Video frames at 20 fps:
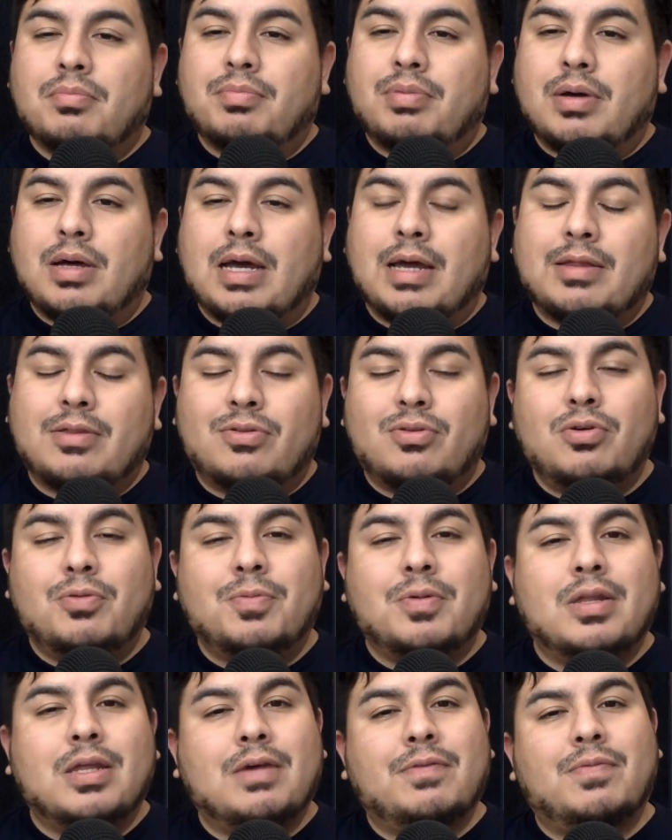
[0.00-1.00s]
But I do
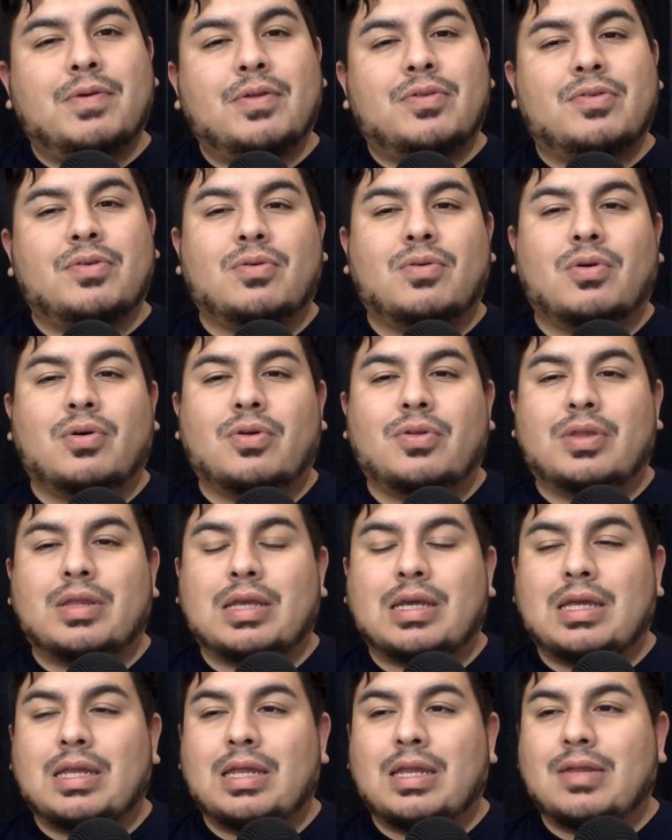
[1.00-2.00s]
believe what's it called,
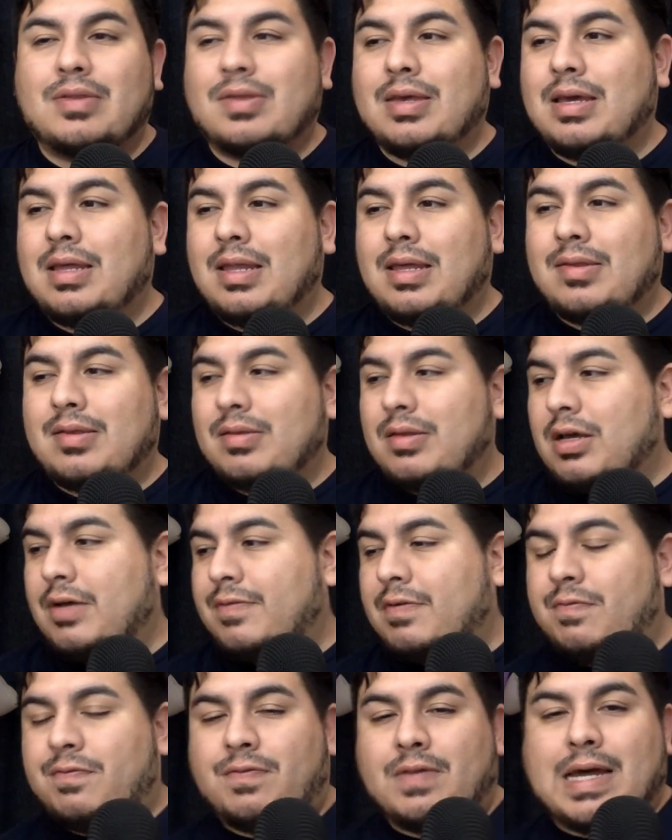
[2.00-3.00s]
he needed to get like something
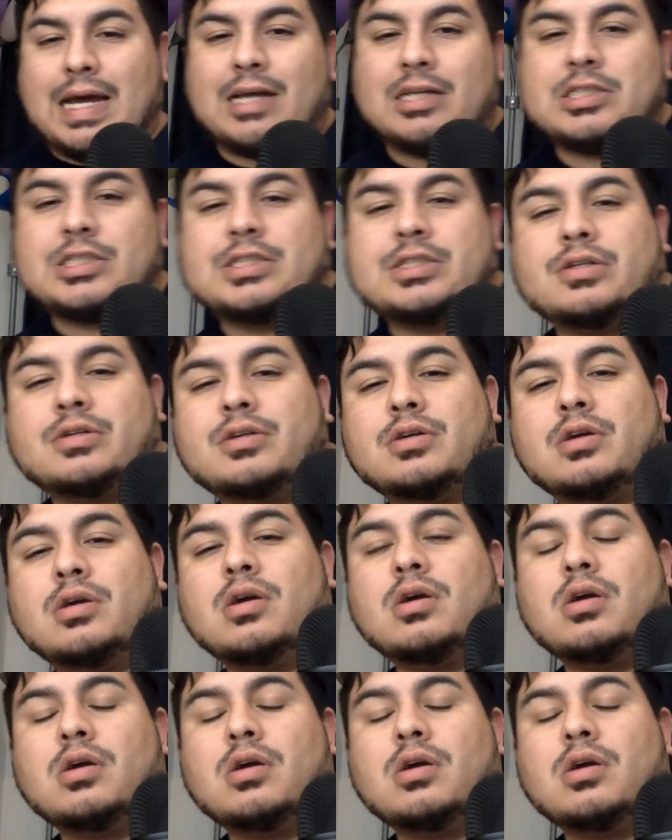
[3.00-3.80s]
of a flashier,